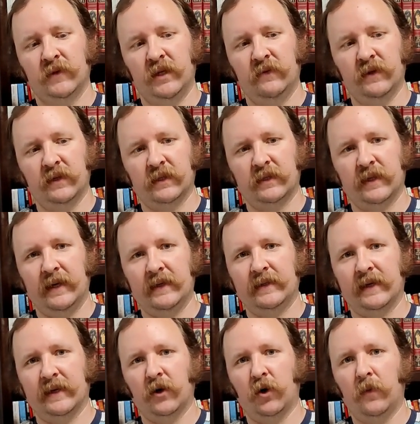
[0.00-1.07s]
even a
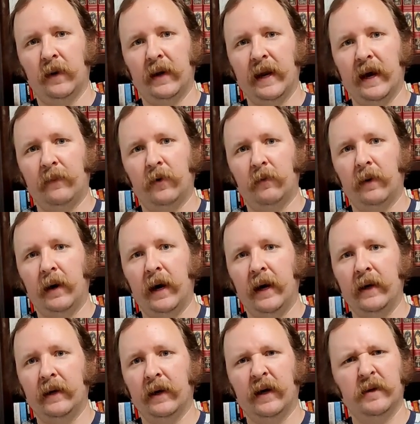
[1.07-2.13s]
slice like homemade apple
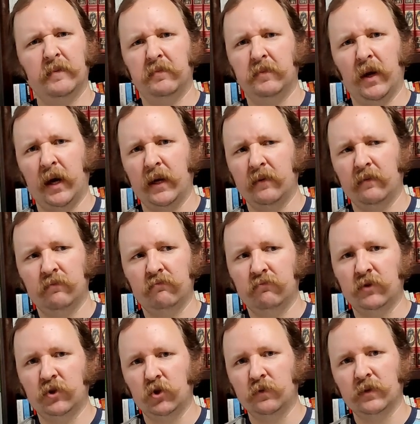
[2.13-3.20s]
pie, not not
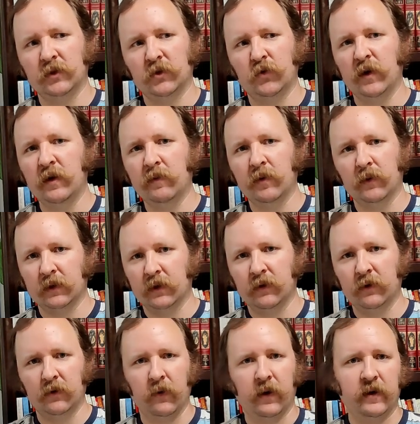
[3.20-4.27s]
super sweet, but with the
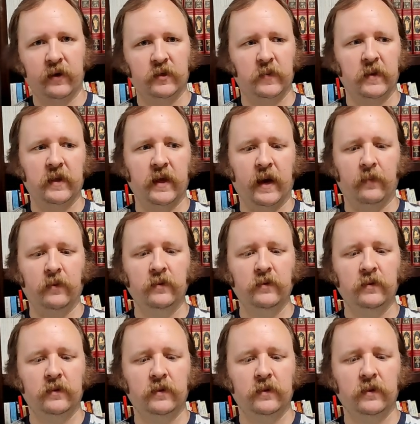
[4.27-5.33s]
good Granny Smith
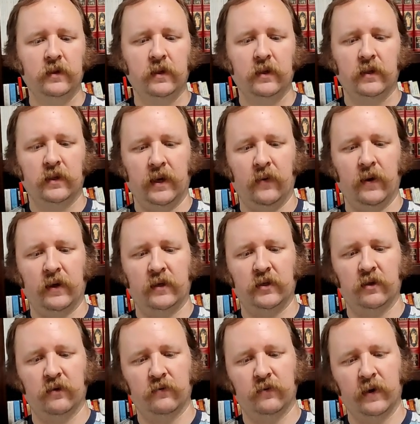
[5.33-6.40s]
apples, that would
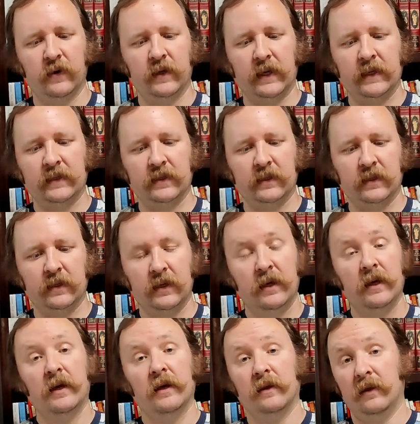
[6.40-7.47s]
actually go very nicely.
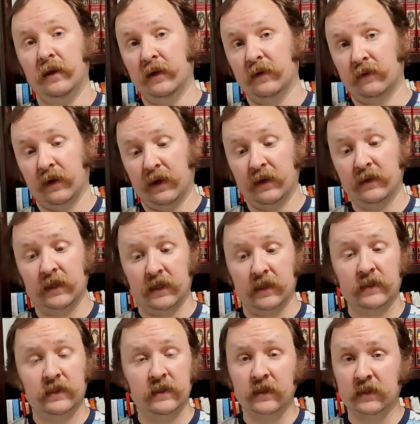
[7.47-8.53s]
This, like I said,
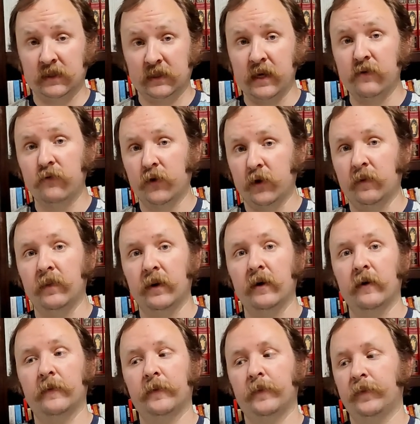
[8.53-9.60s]
this is a savoring
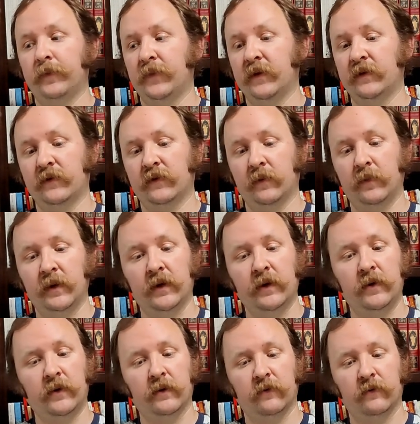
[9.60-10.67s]
beer. This is a beer
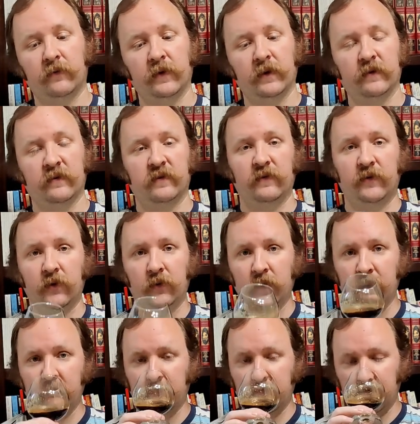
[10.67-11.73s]
you can fill a snifter
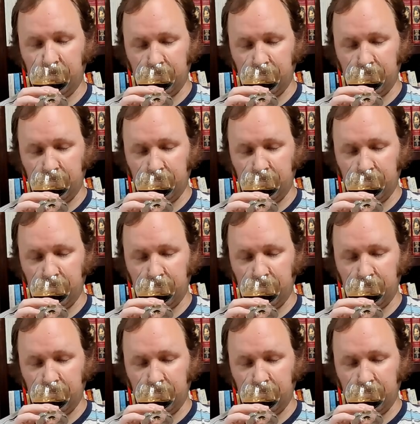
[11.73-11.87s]
with